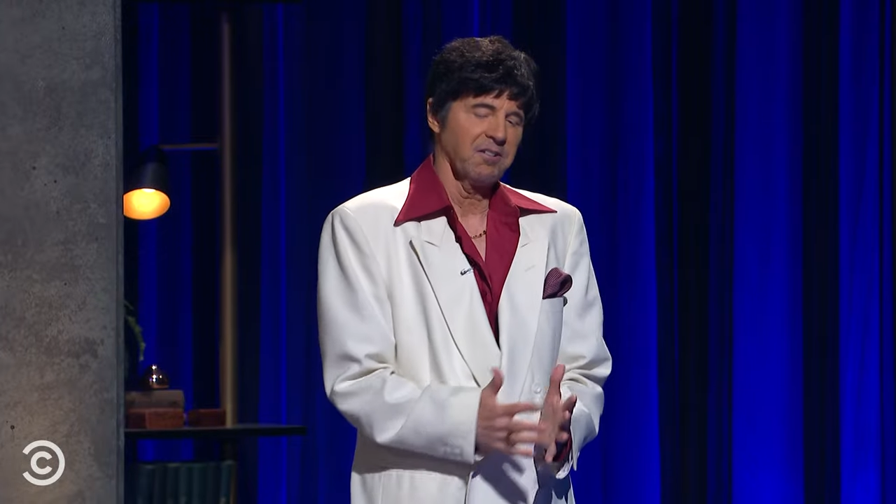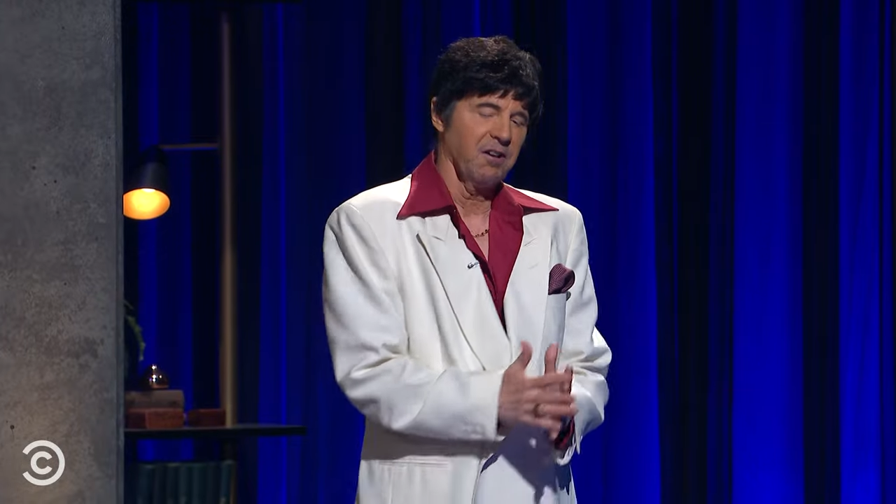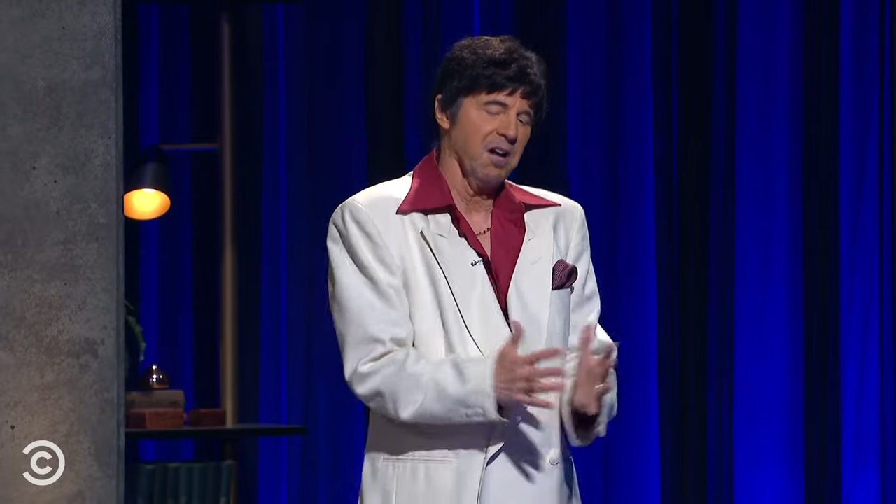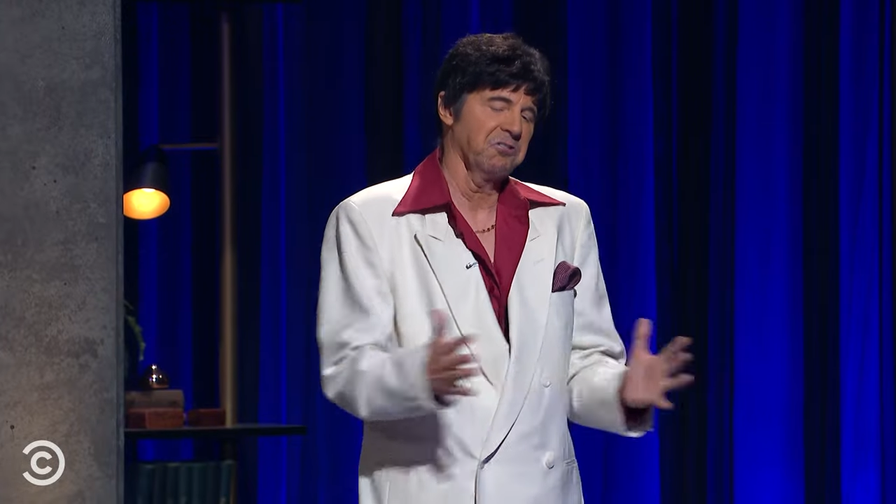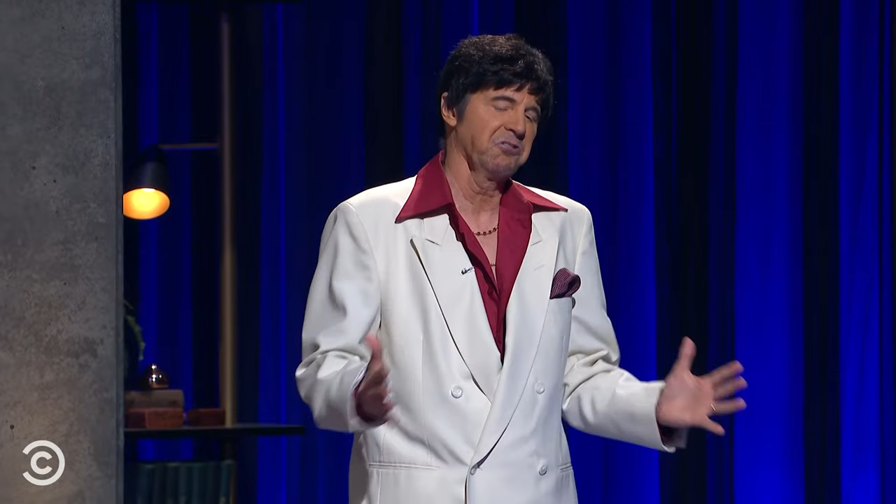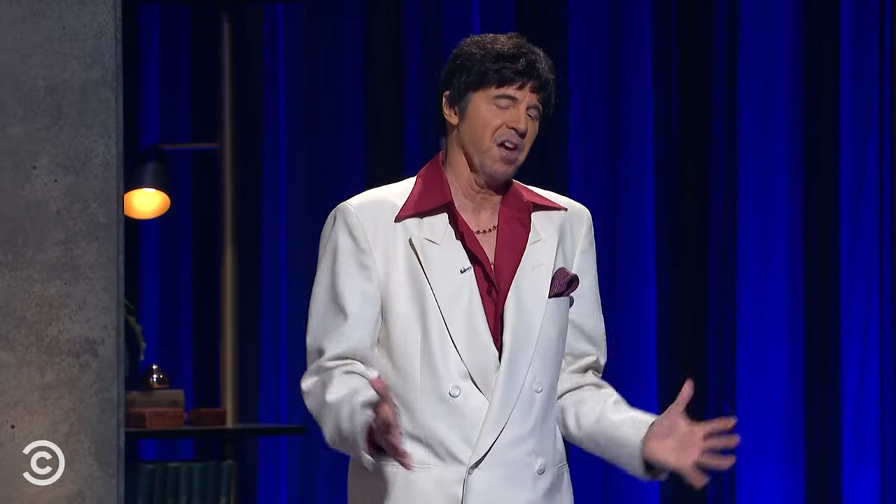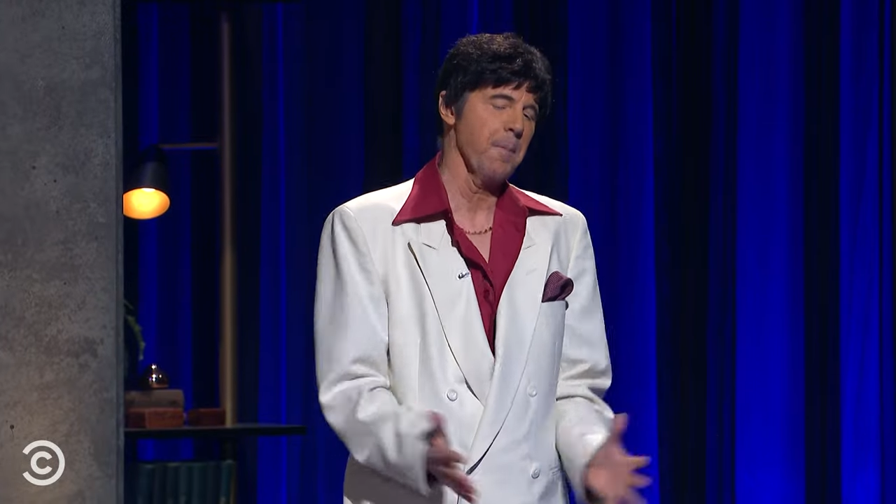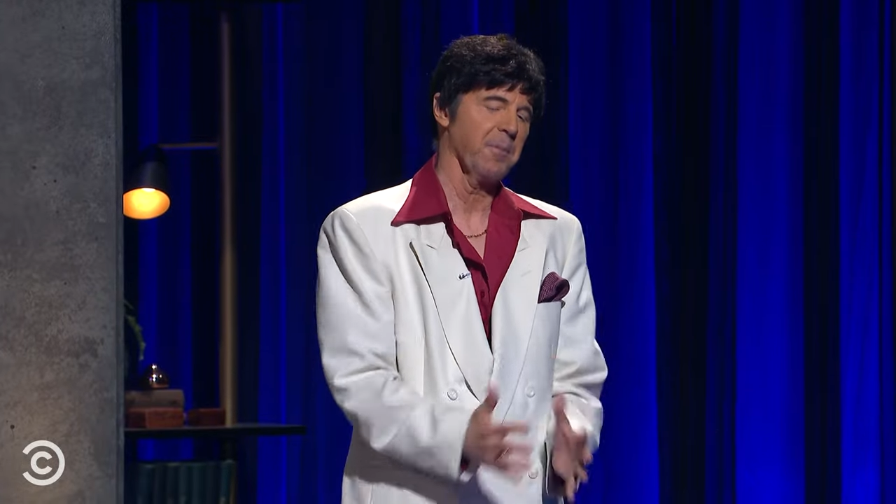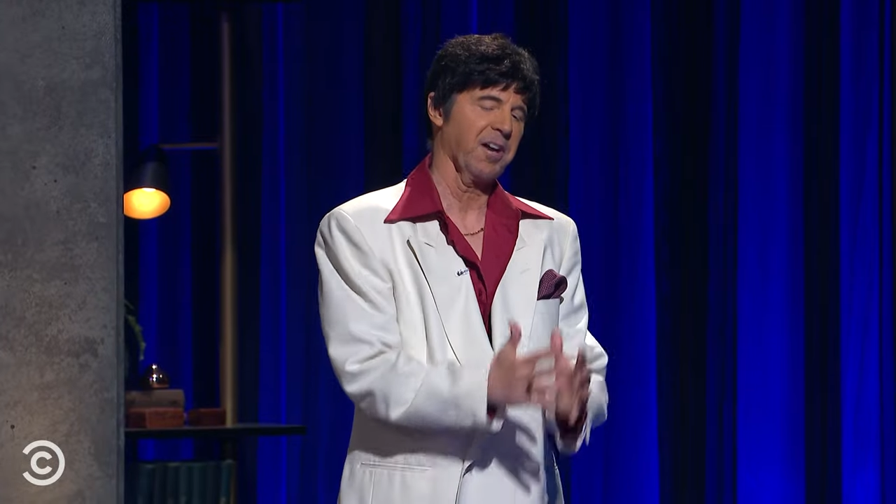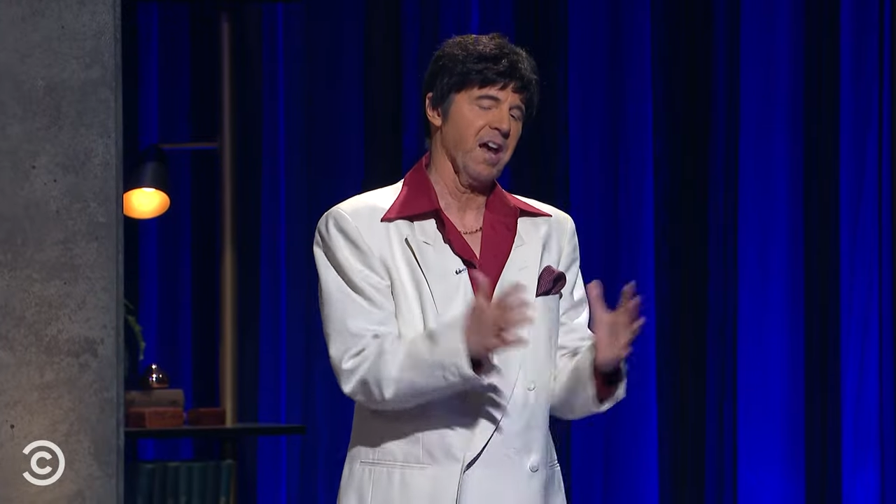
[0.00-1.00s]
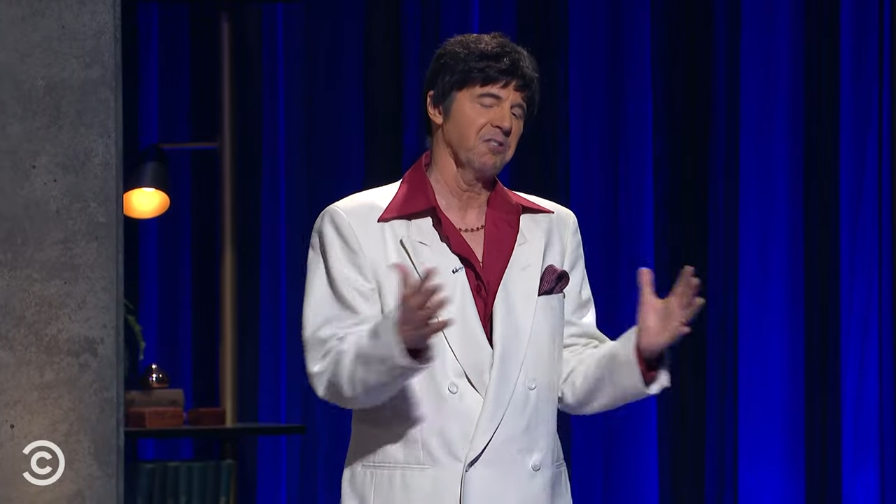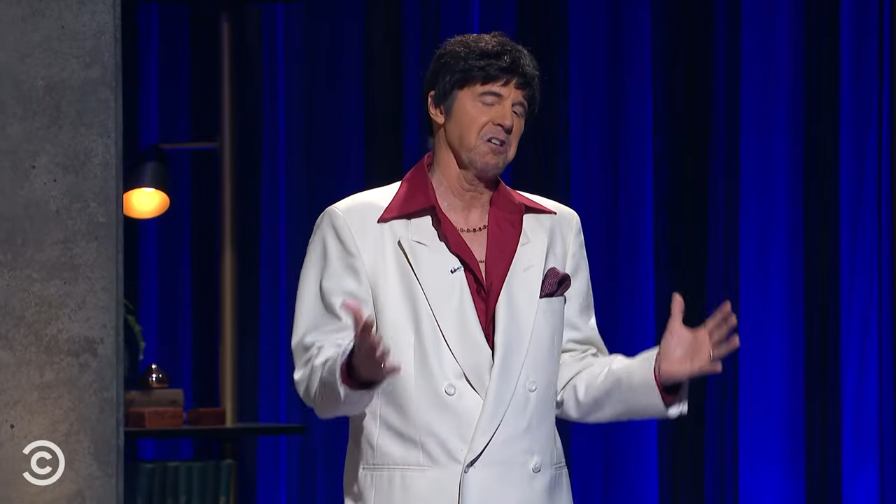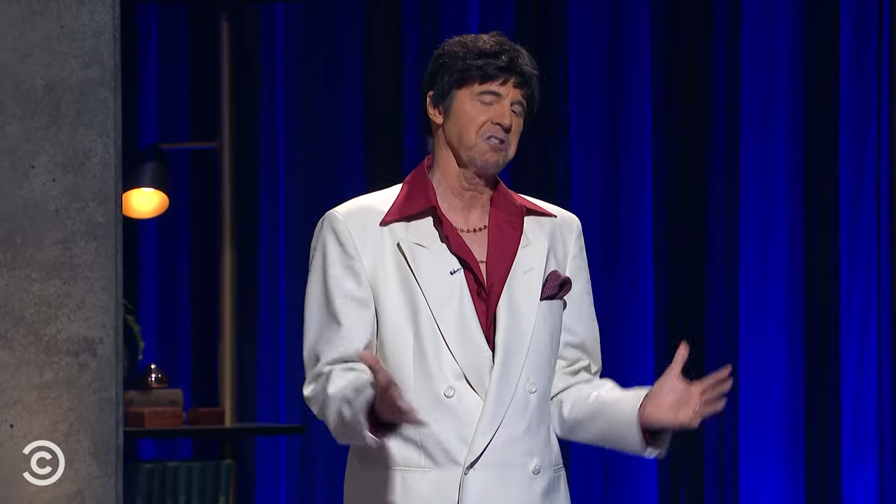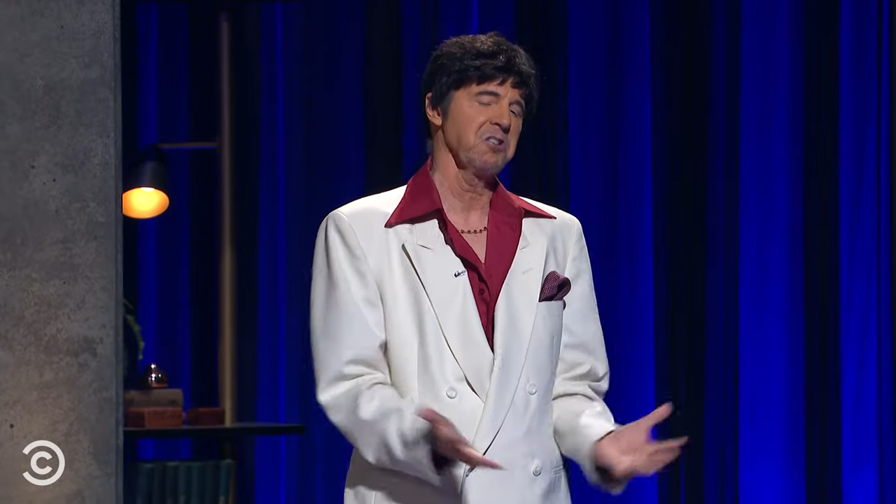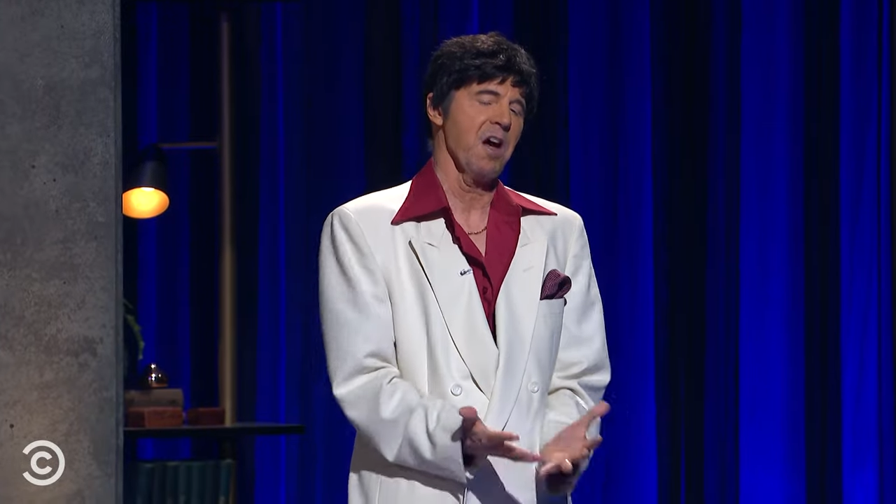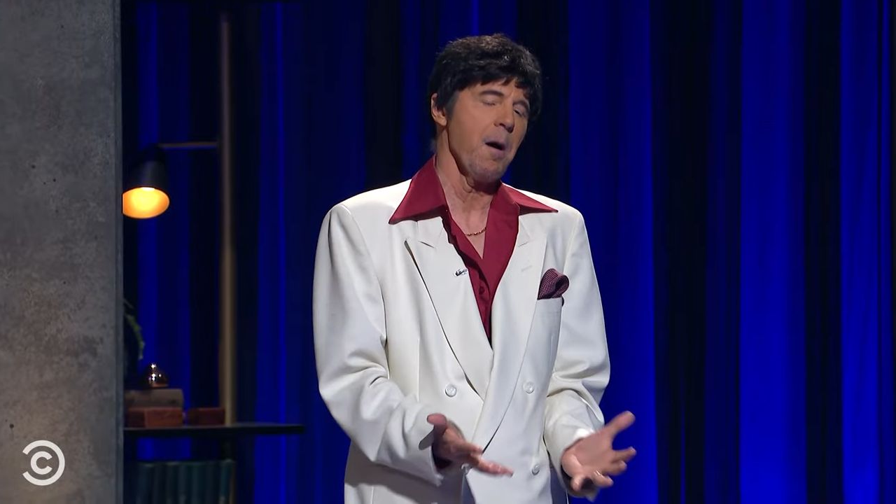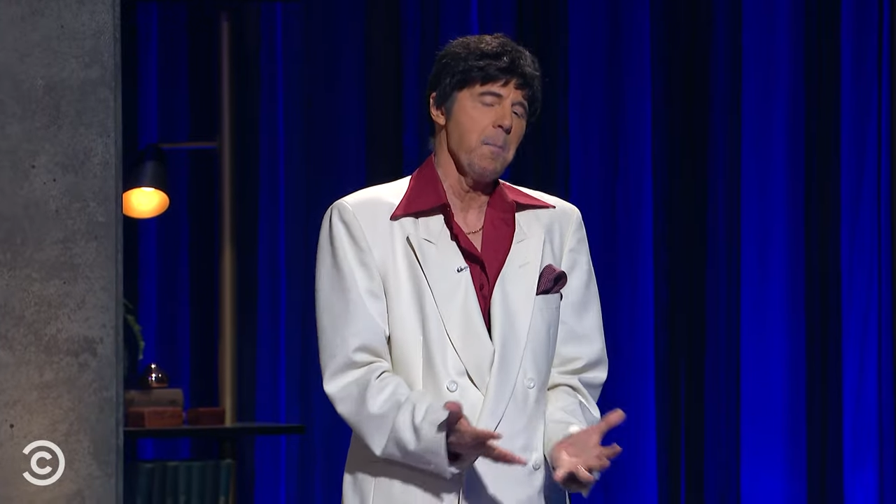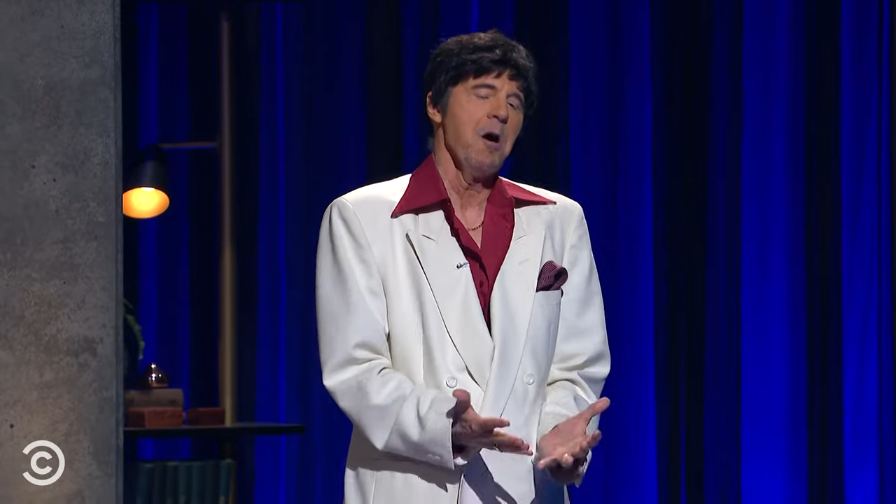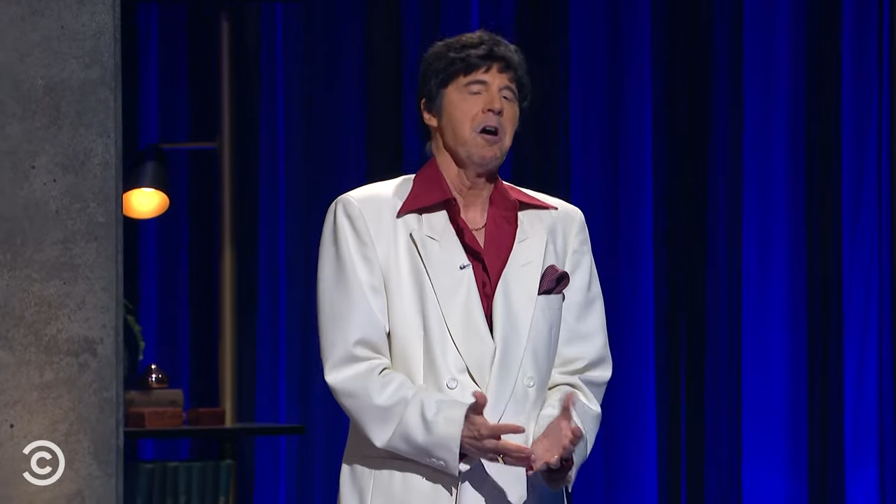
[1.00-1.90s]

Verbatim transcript: goddamn candied yam,